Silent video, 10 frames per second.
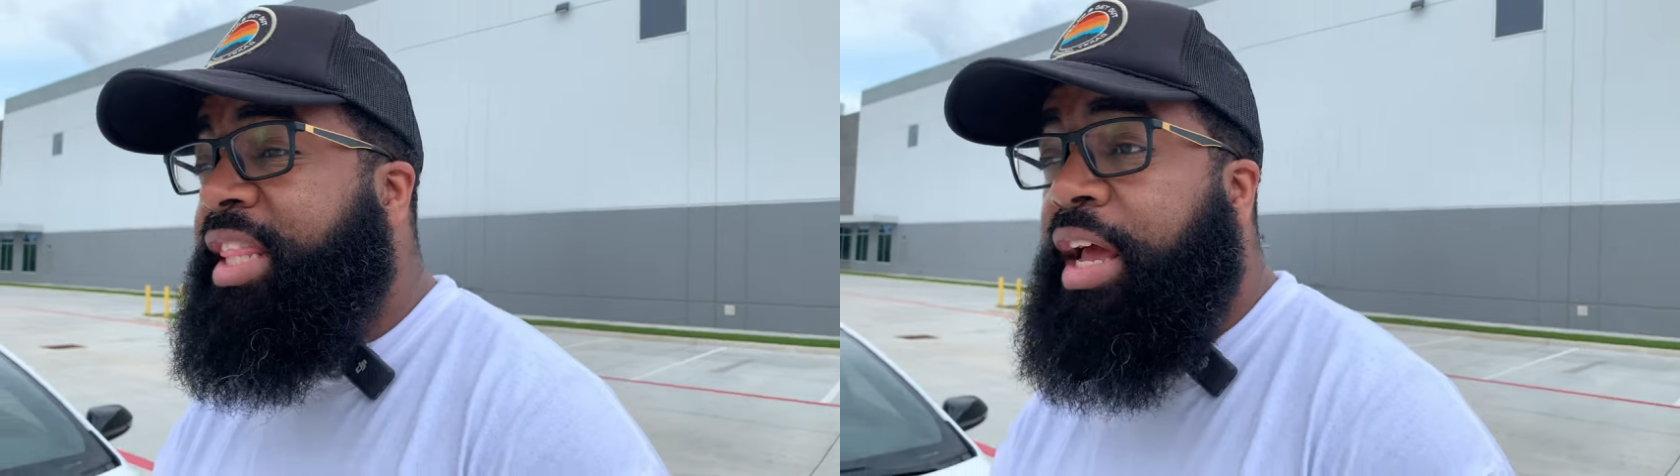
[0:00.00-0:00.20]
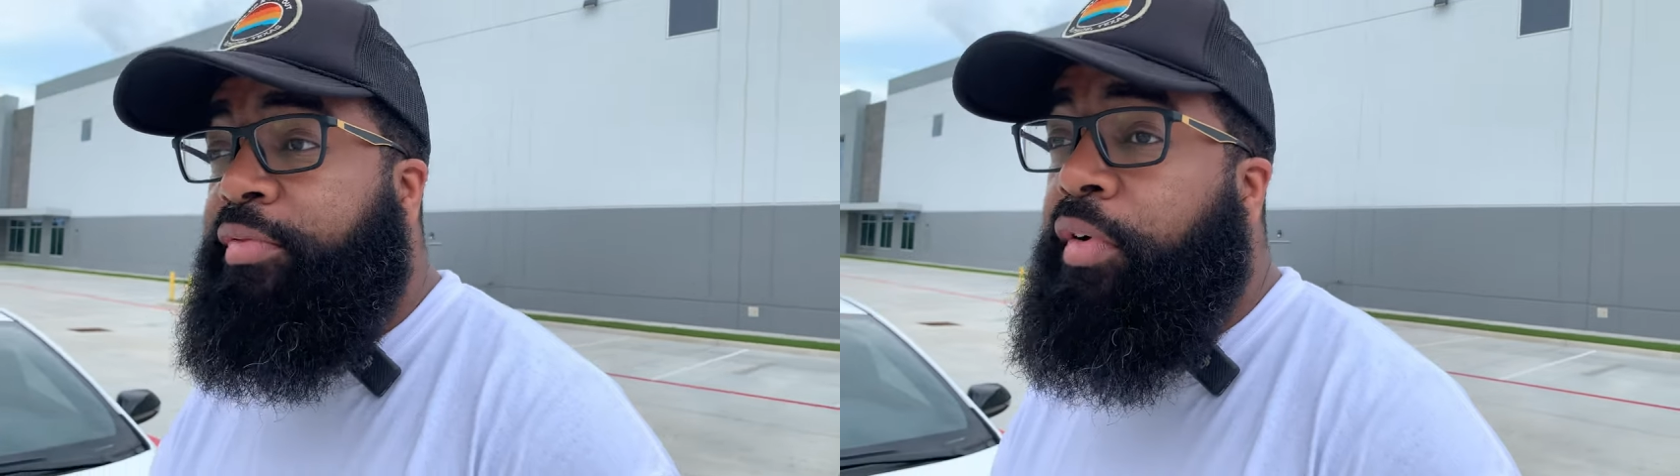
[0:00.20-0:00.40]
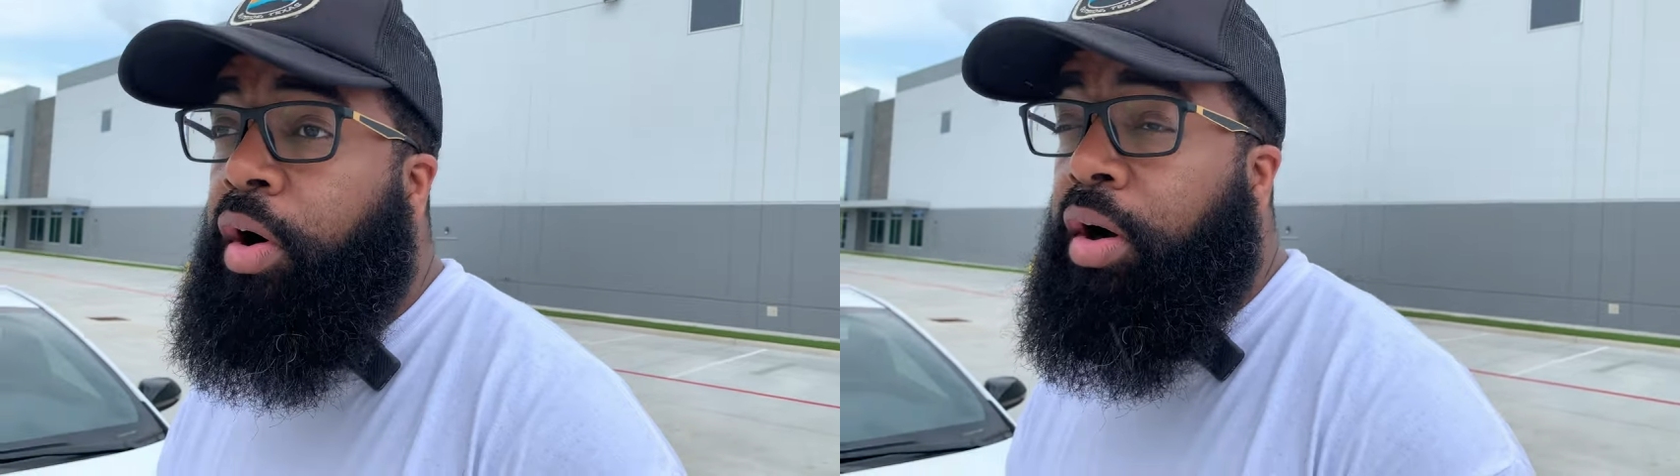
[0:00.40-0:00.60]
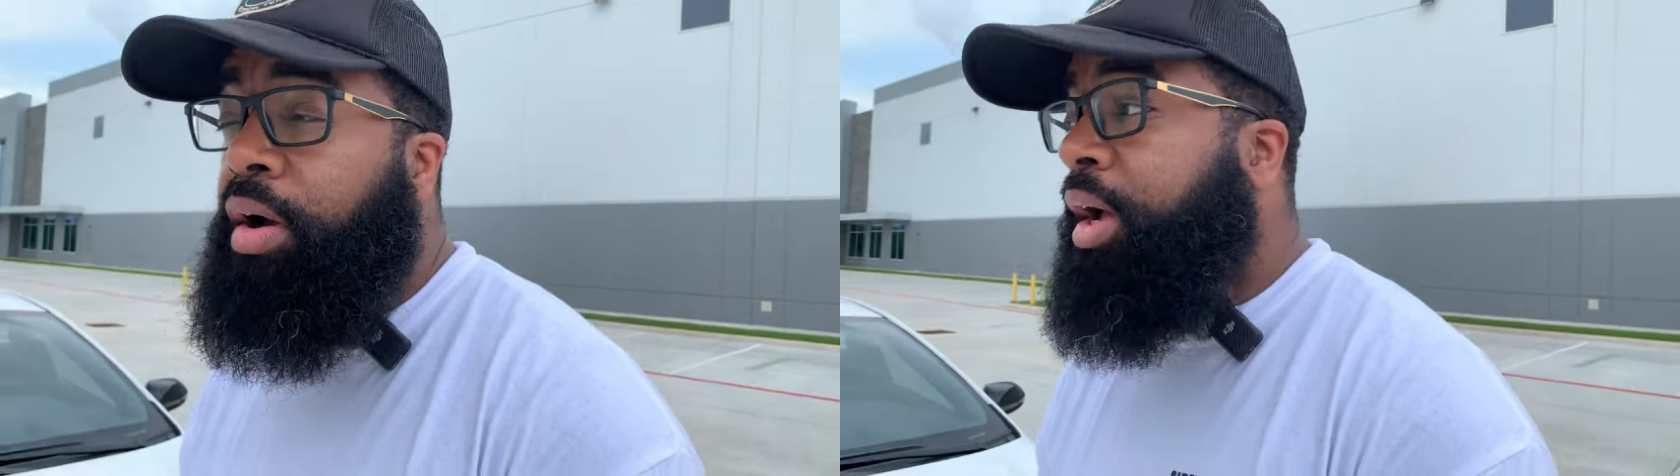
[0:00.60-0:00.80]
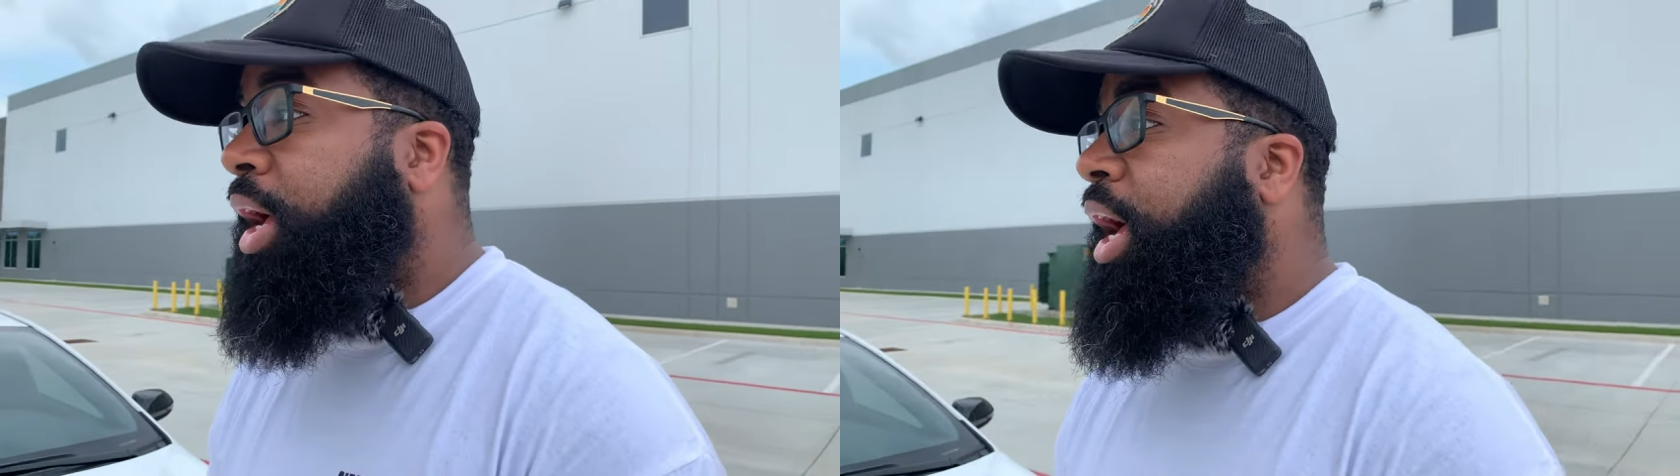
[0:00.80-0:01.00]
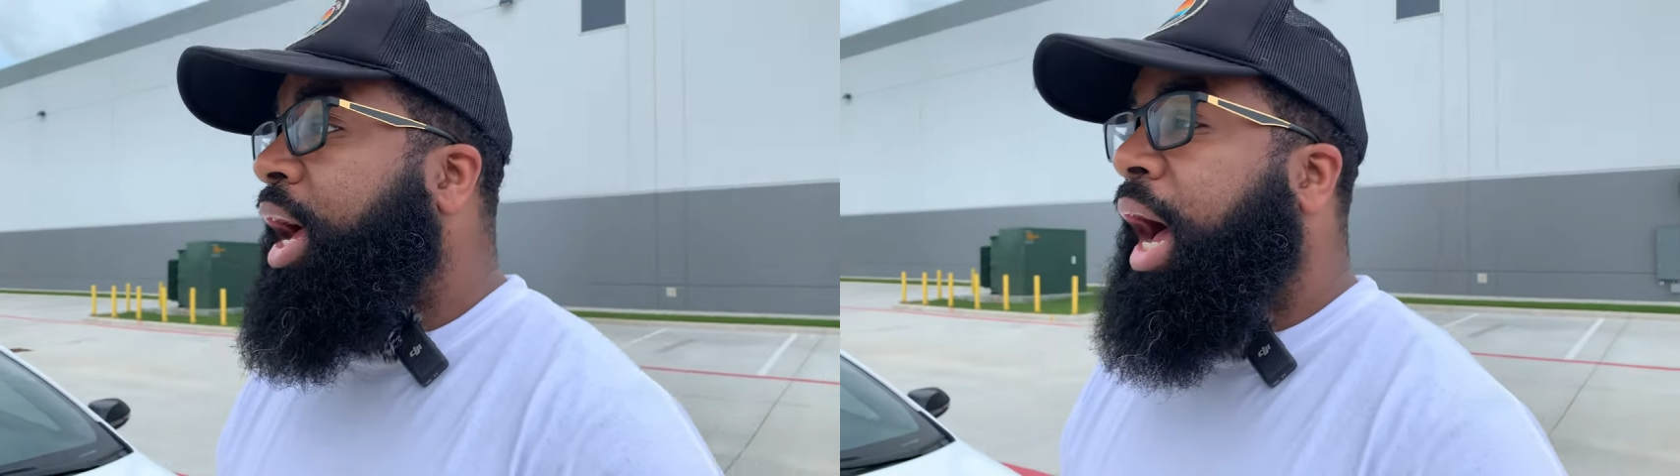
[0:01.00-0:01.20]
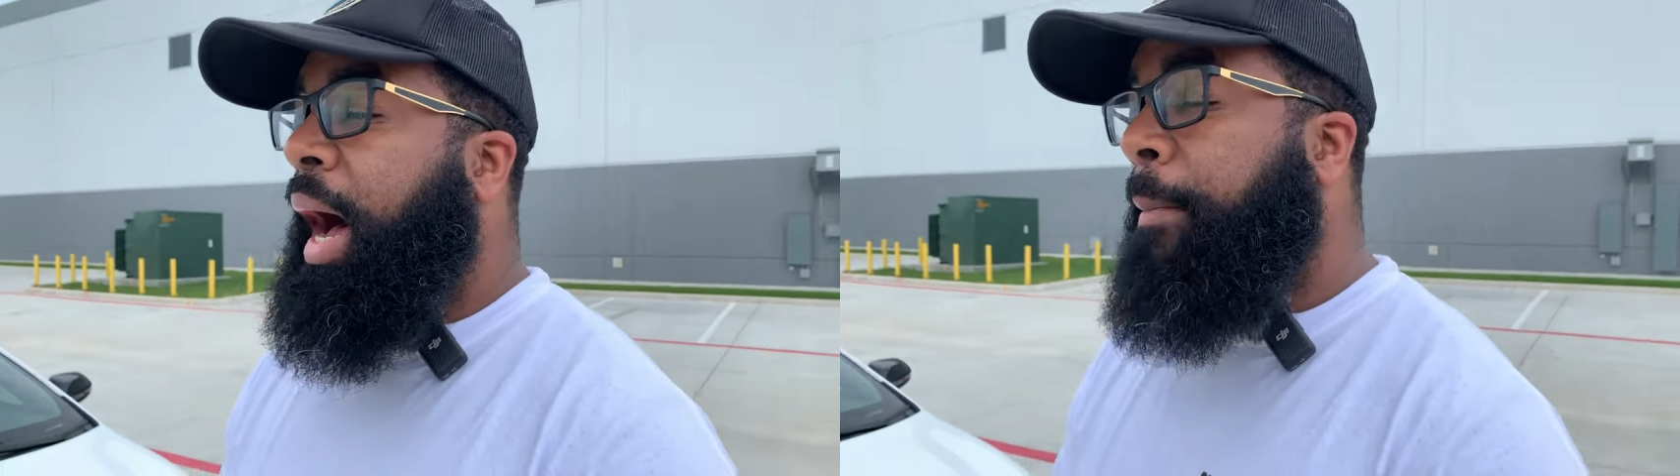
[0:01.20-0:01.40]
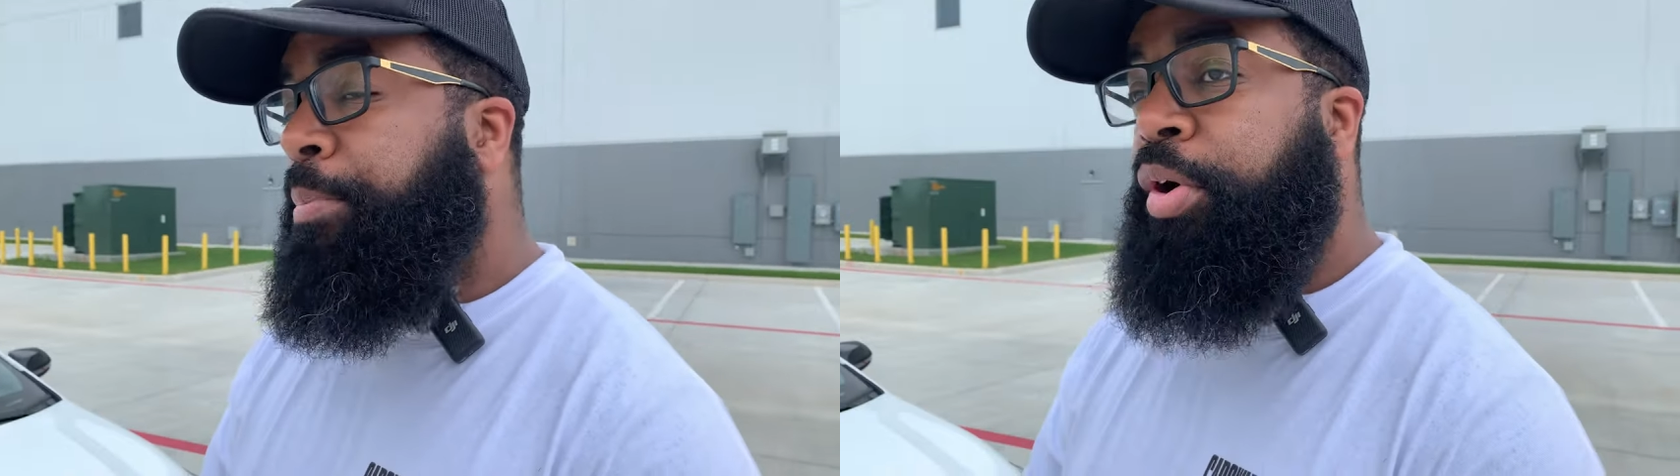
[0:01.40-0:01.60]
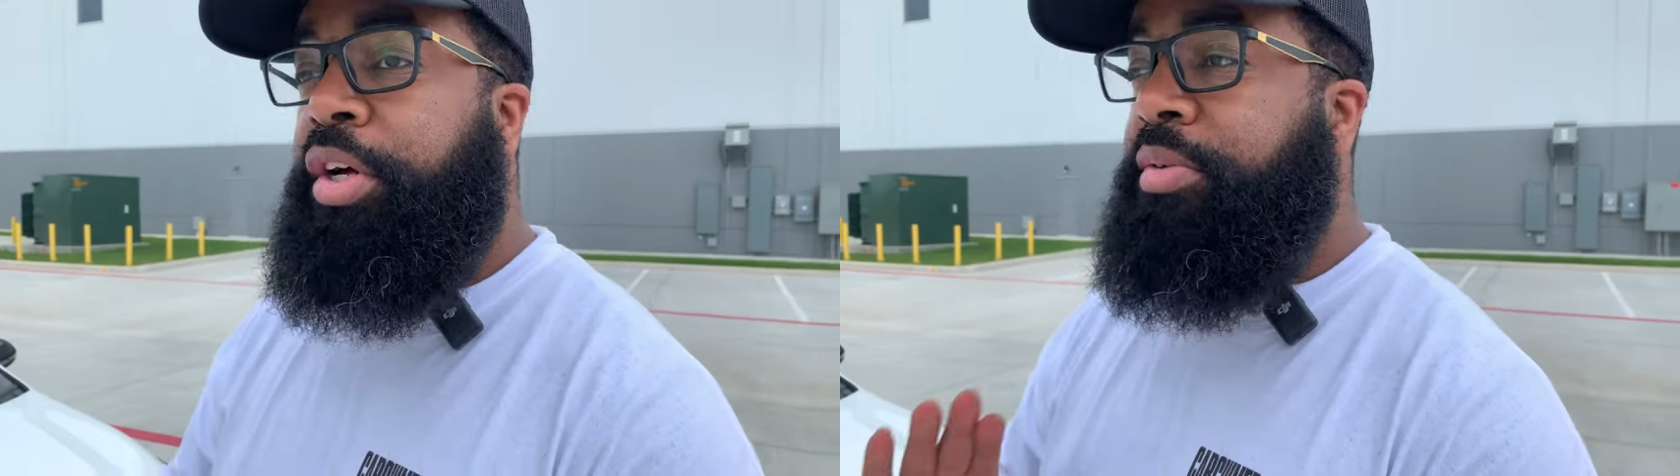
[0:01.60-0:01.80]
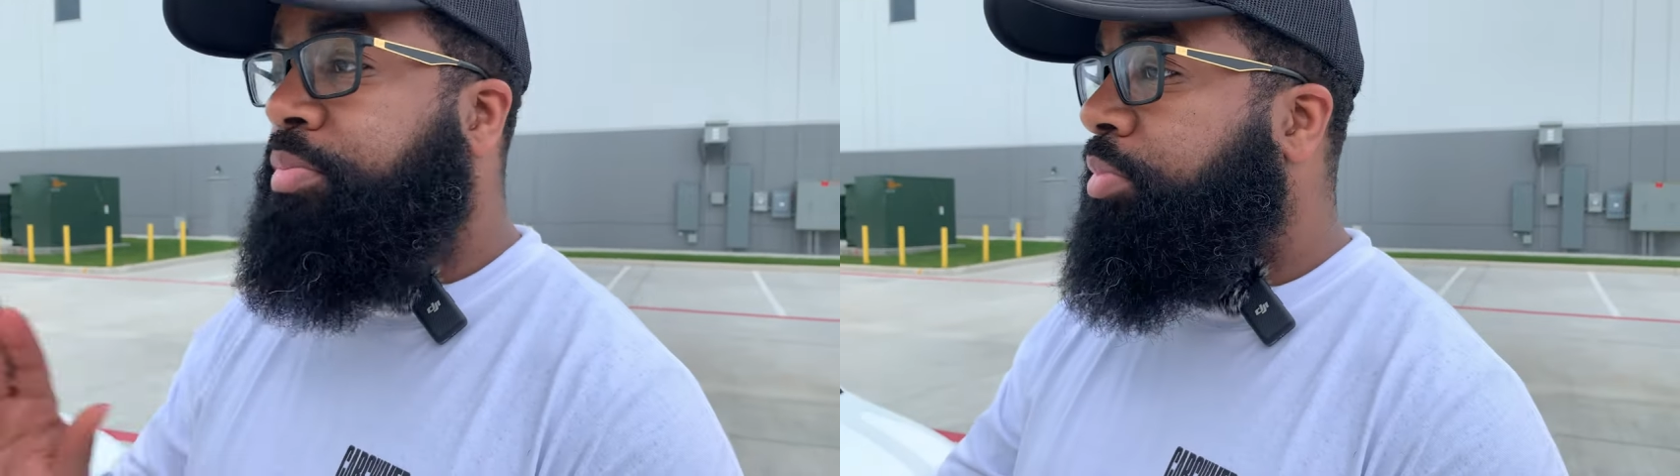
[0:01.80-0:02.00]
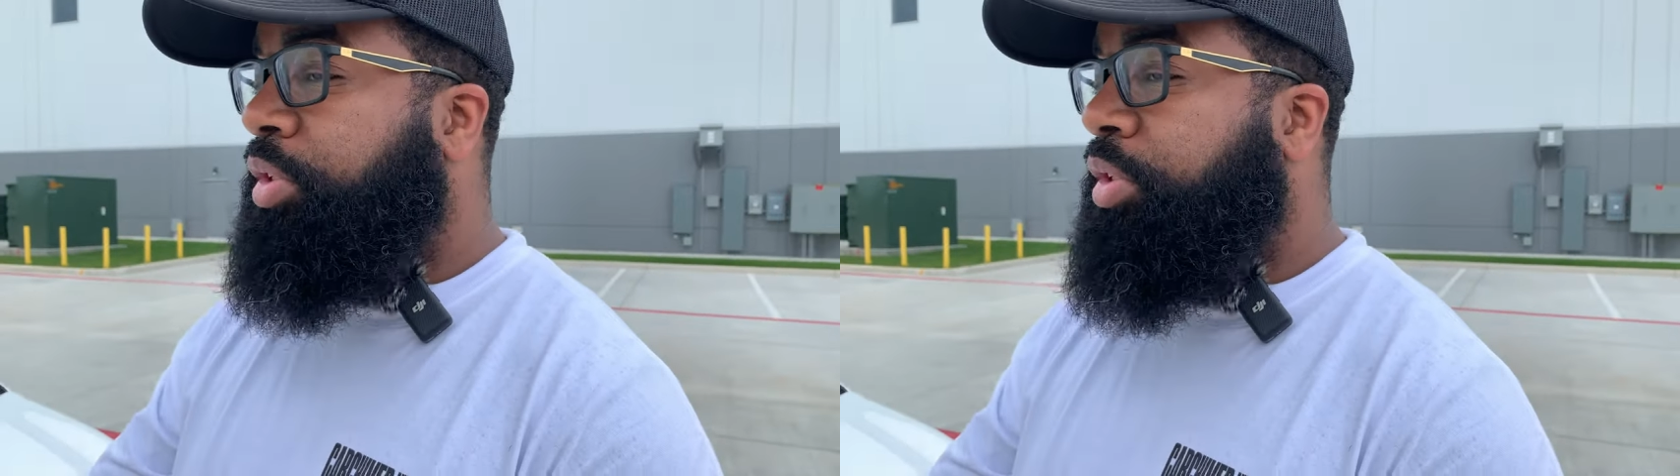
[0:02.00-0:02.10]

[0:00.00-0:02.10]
that far. I'm putting